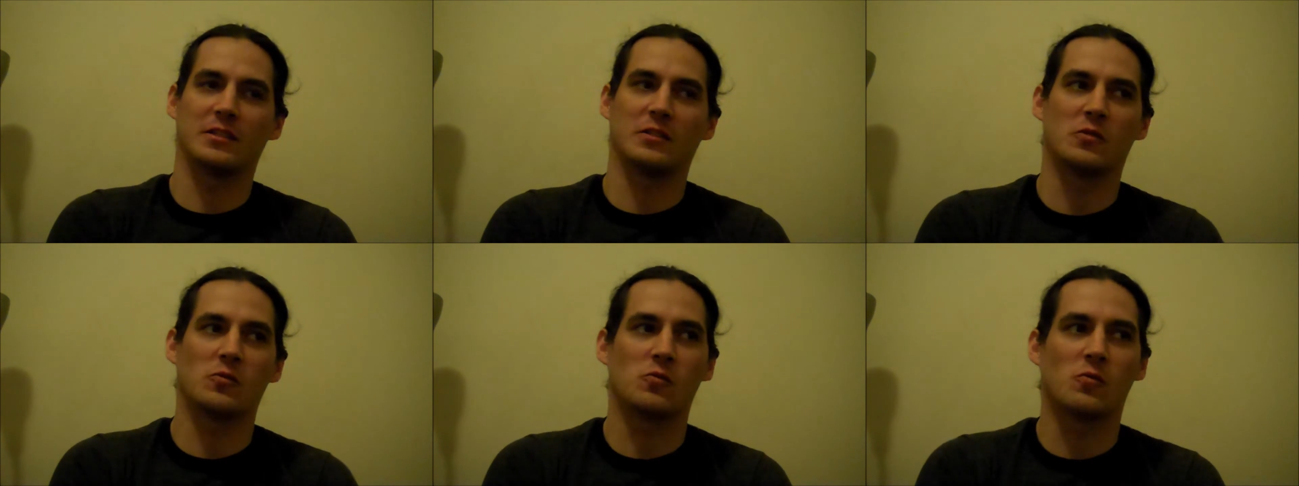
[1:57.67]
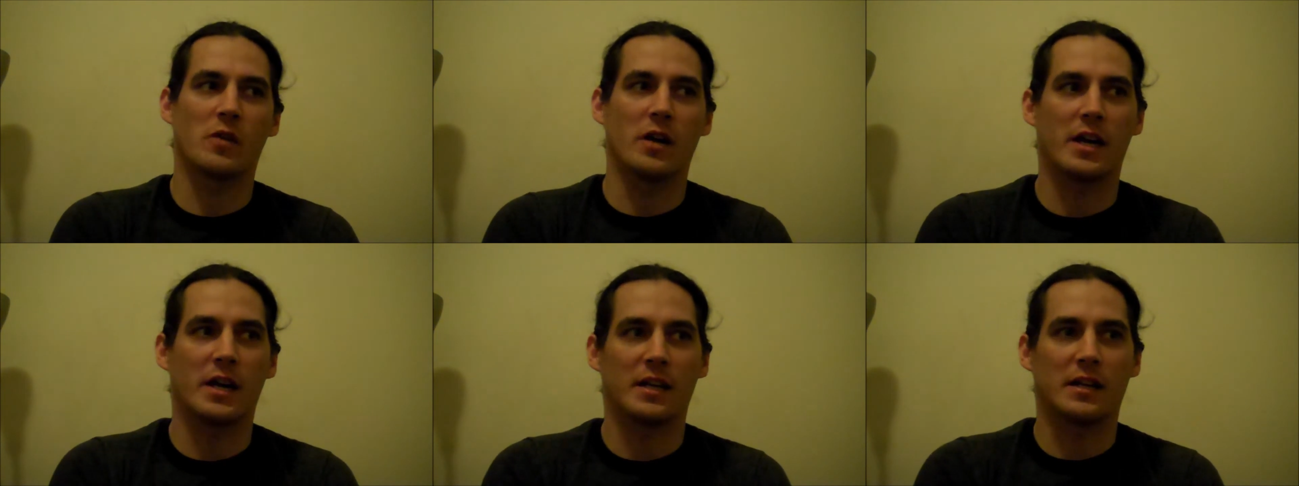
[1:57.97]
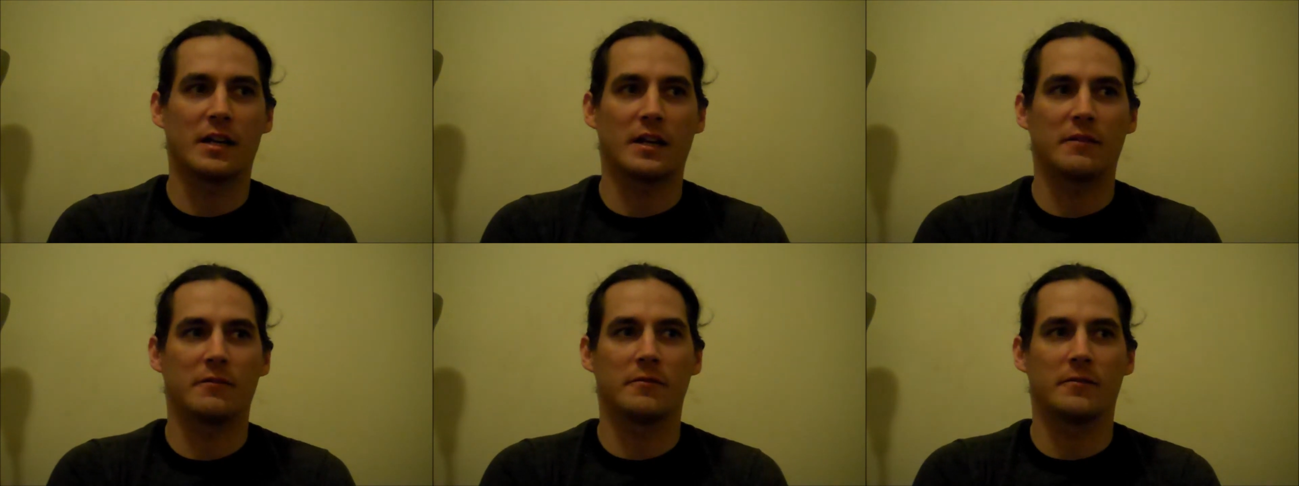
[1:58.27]
When
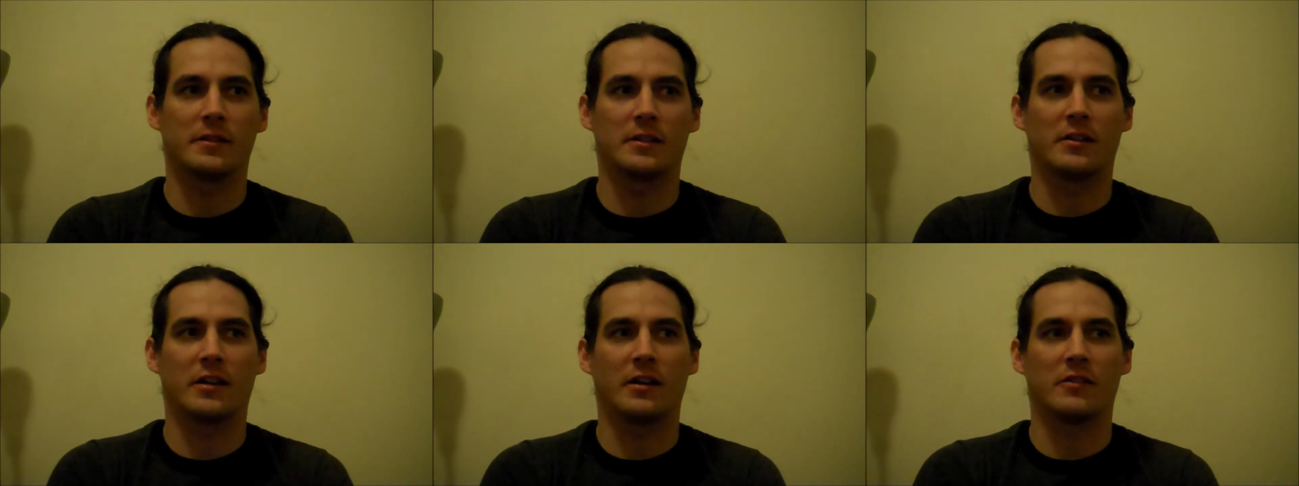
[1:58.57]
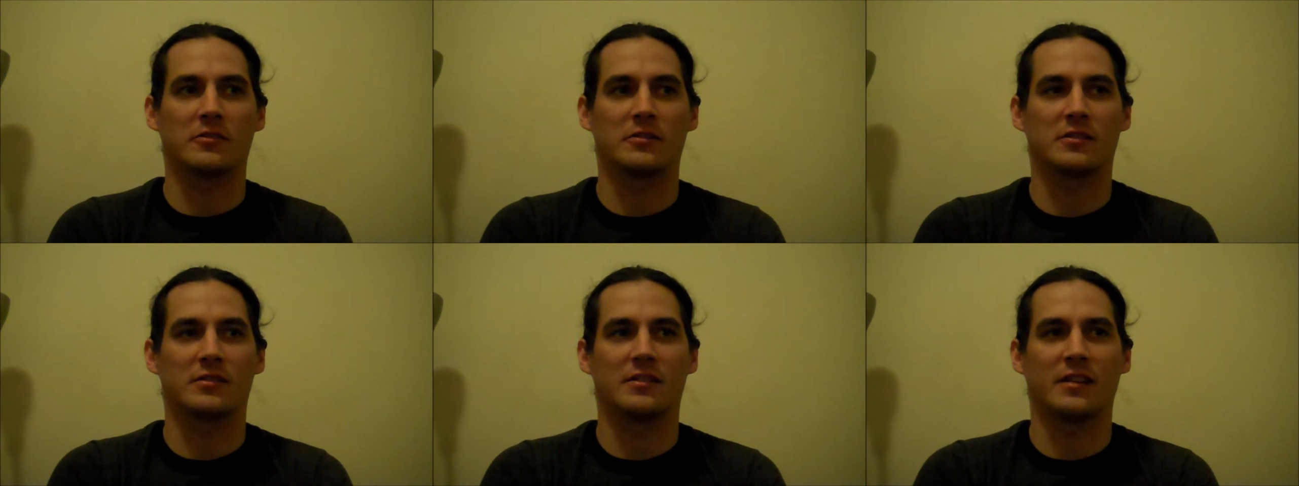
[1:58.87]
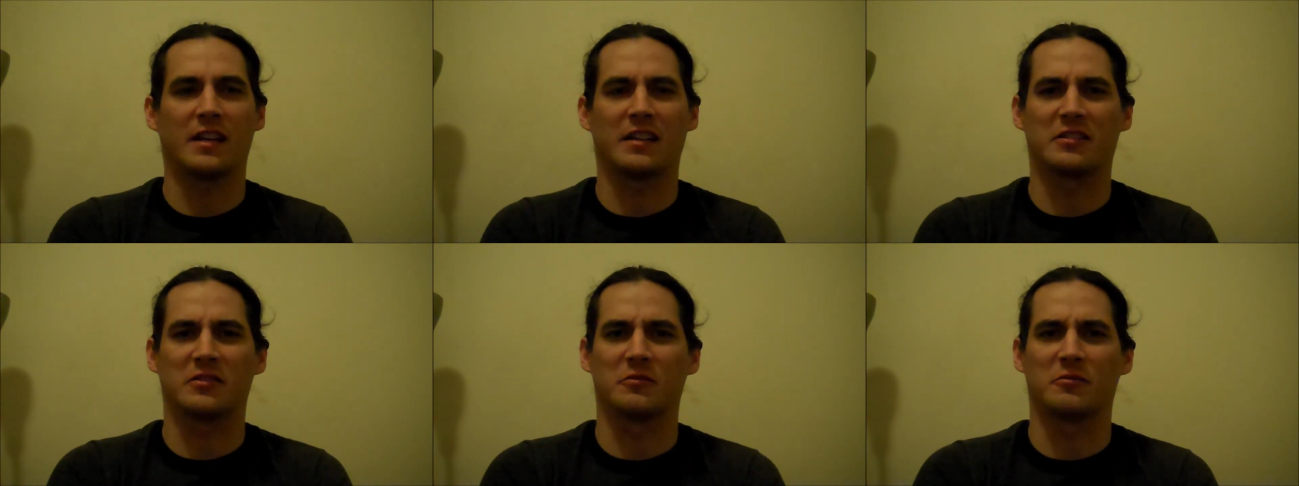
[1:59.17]
I figured out
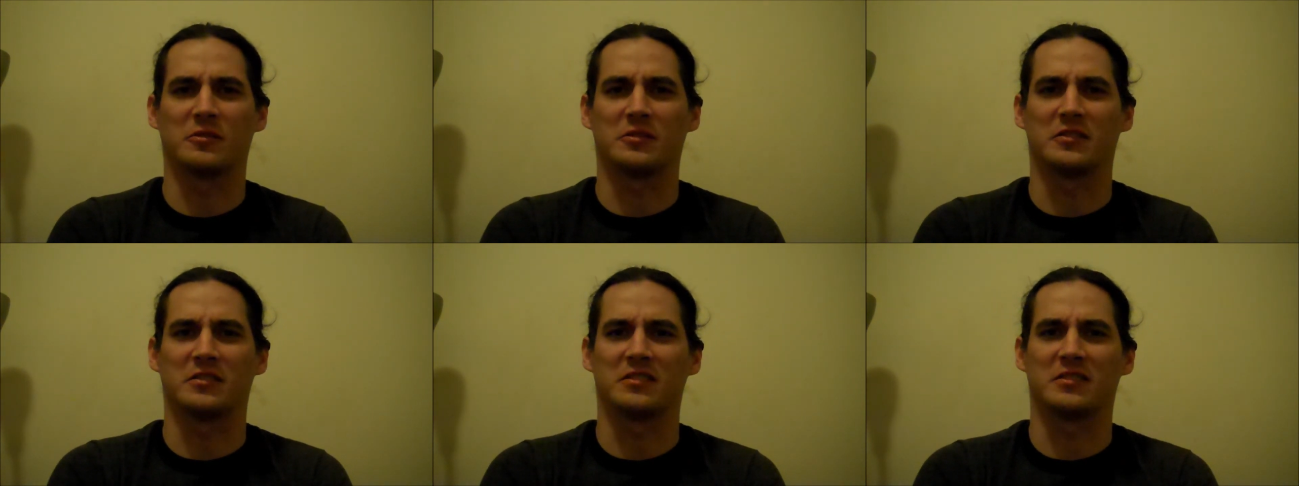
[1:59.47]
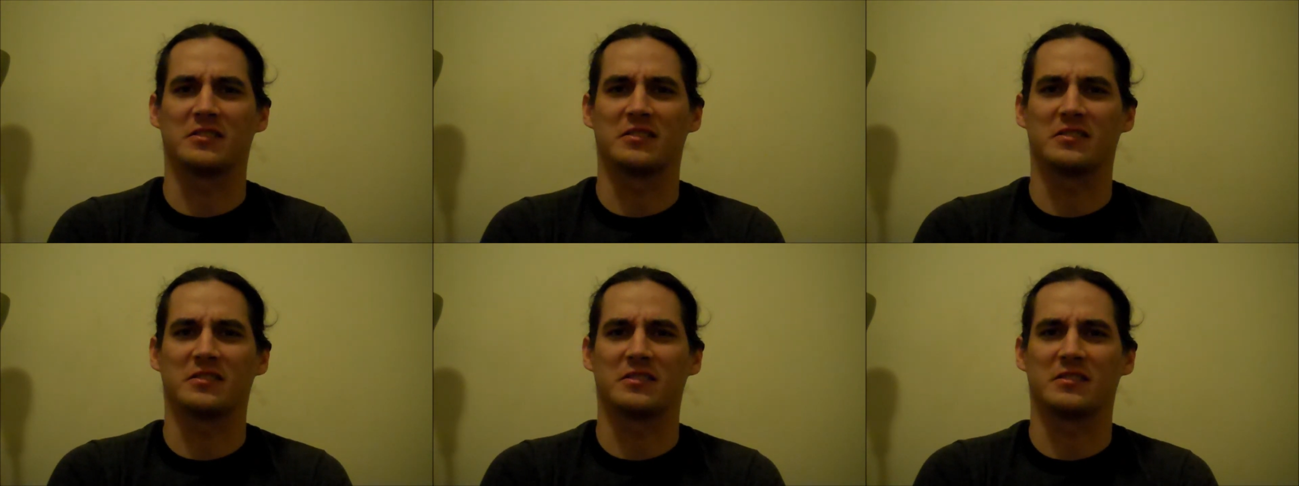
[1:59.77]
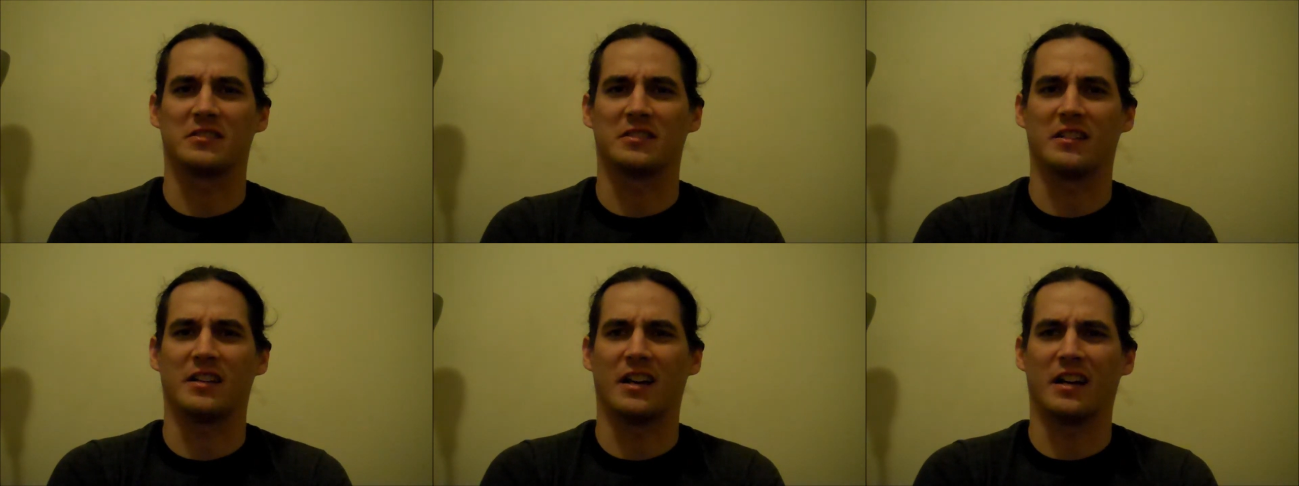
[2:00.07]
Santa was
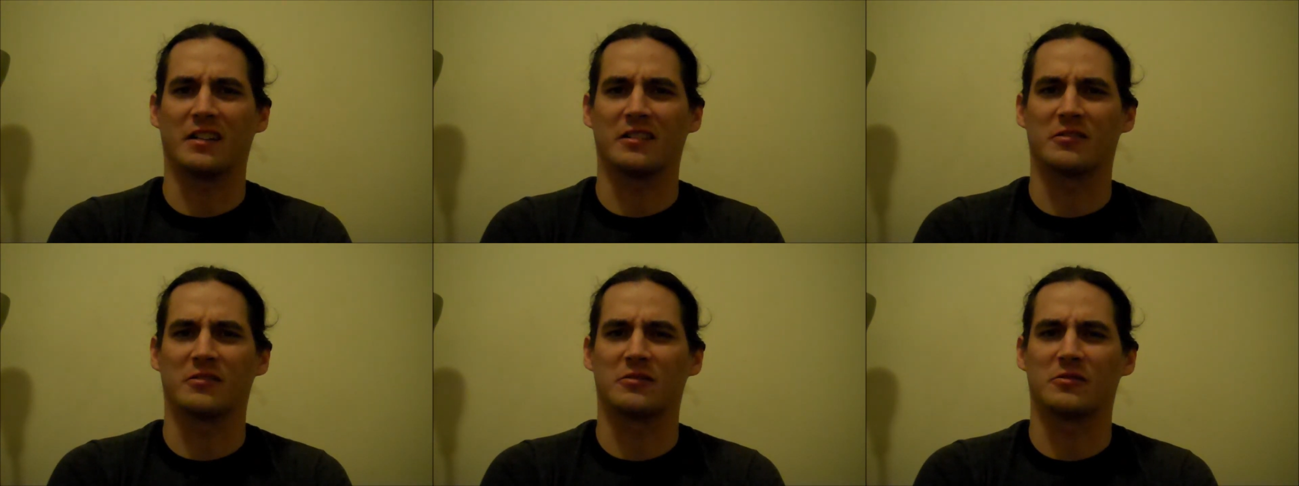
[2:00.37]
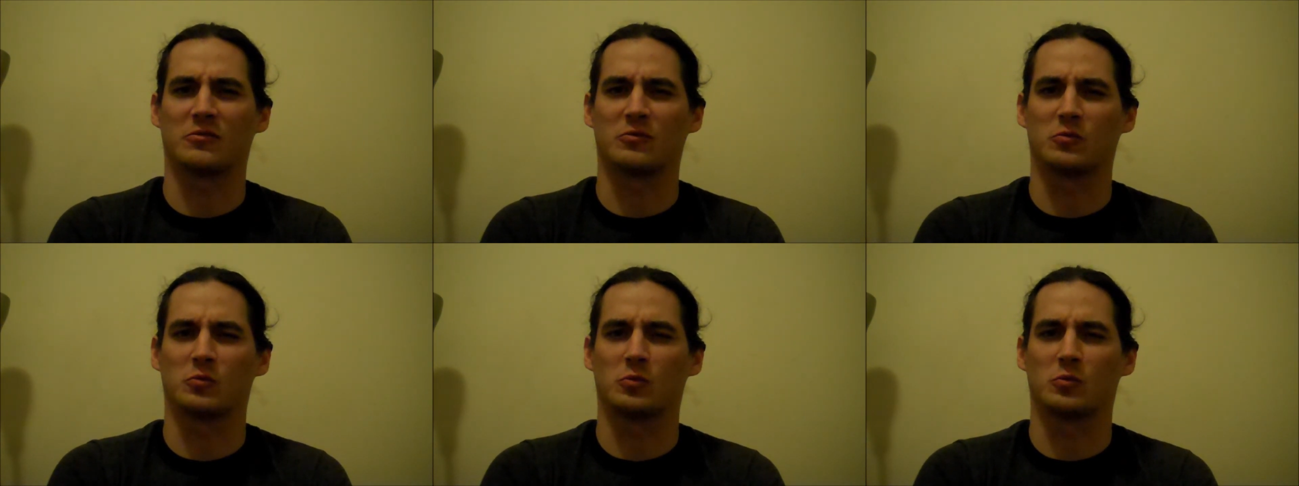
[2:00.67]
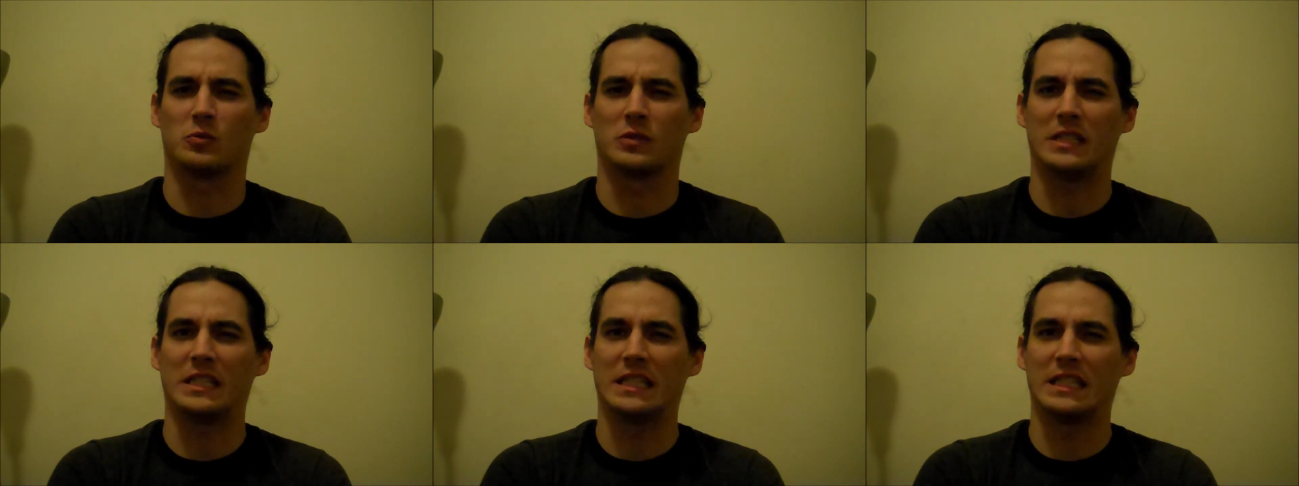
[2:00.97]
not
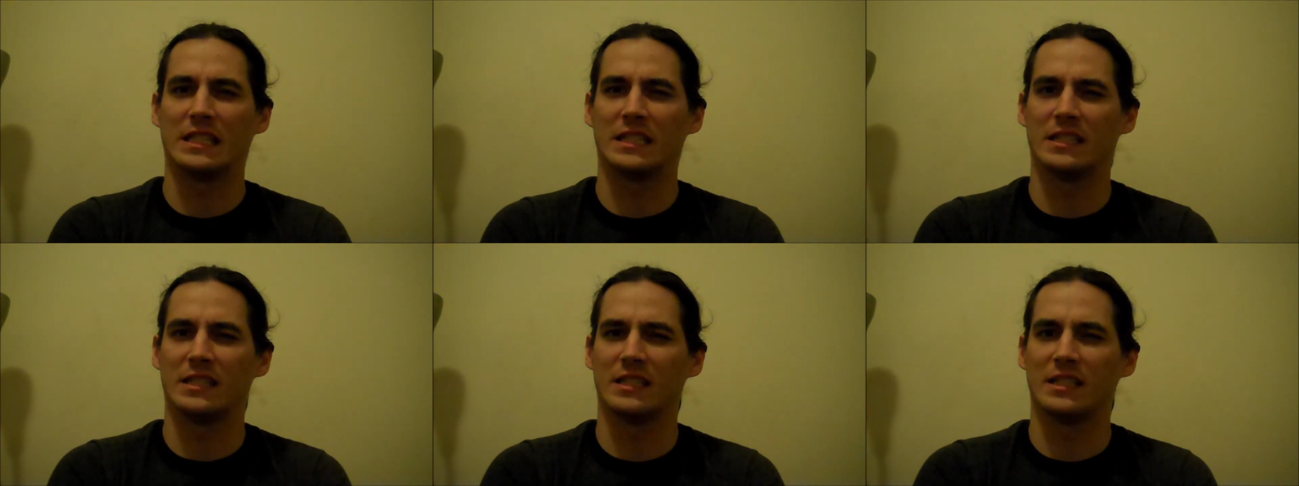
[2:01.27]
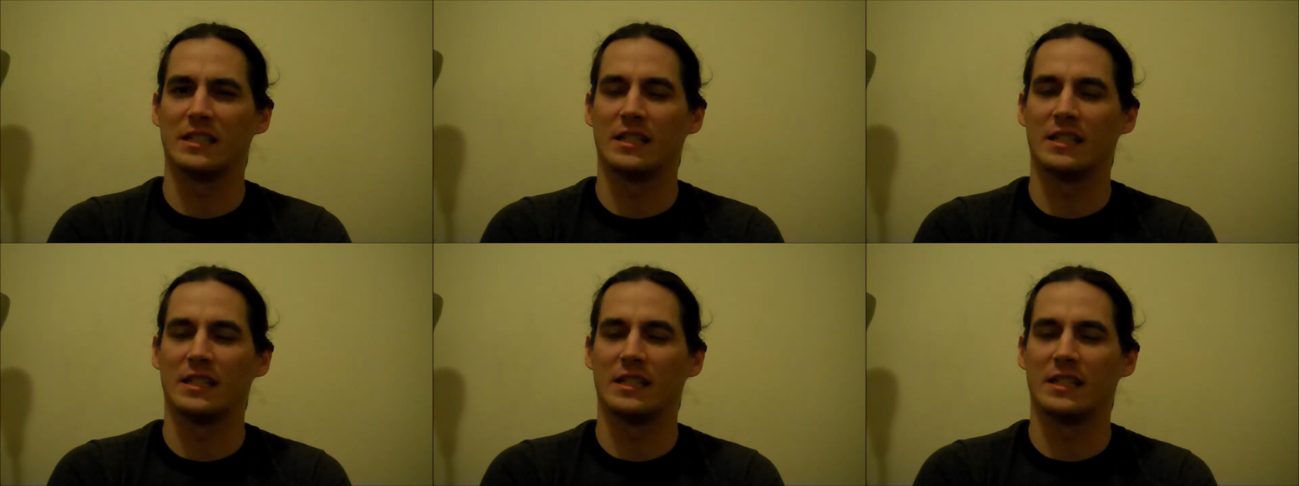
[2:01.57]
real,